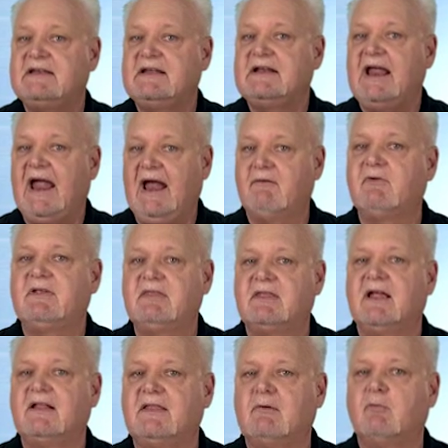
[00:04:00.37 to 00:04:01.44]
did
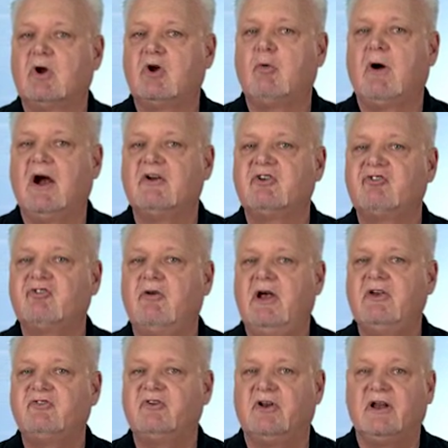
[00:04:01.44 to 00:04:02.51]
everything that required
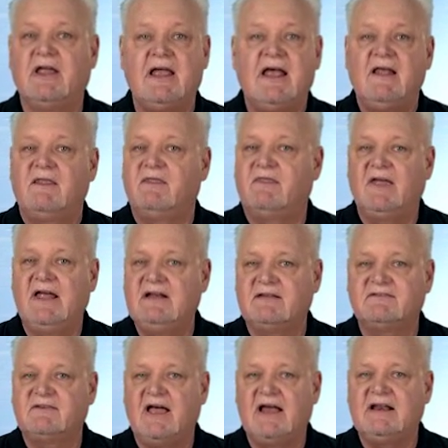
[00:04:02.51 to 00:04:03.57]
discretion. They
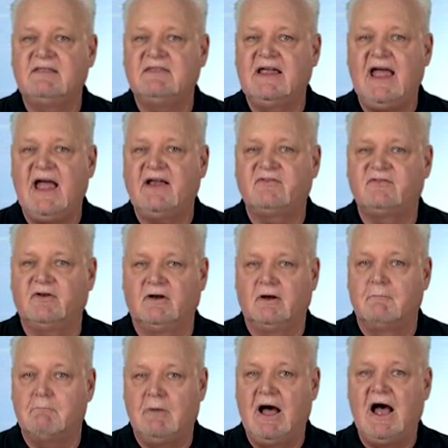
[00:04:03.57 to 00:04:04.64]
decided the action,
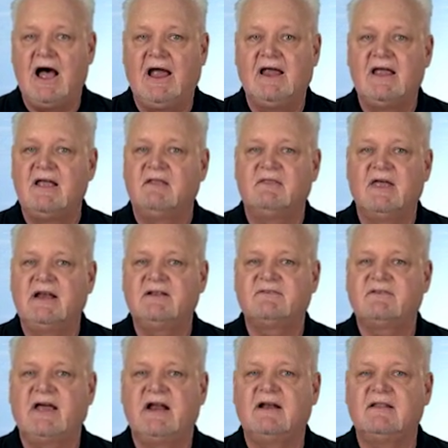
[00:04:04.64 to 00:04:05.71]
buy. They
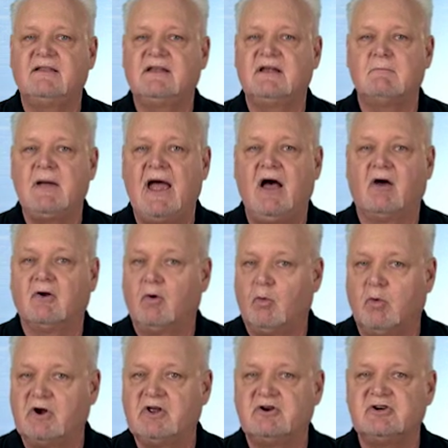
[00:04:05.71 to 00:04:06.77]
decided the amount,
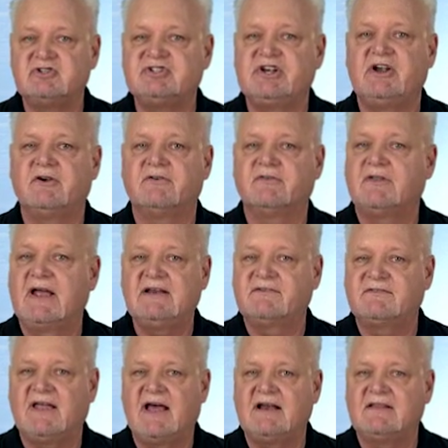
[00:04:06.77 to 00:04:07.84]
100 shares. They
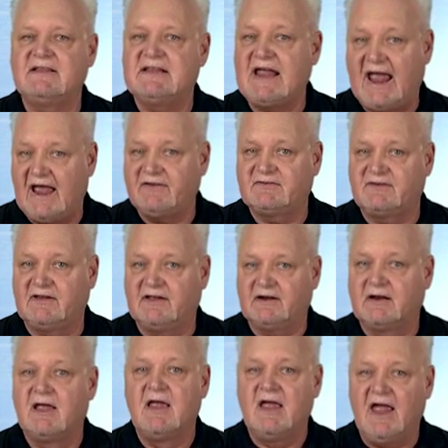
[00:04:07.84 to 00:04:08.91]
decided the
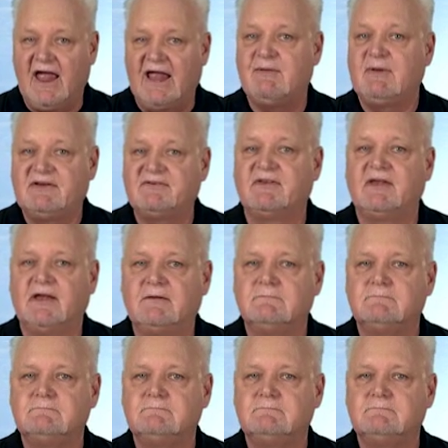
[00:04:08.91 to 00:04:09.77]
asset, ABC.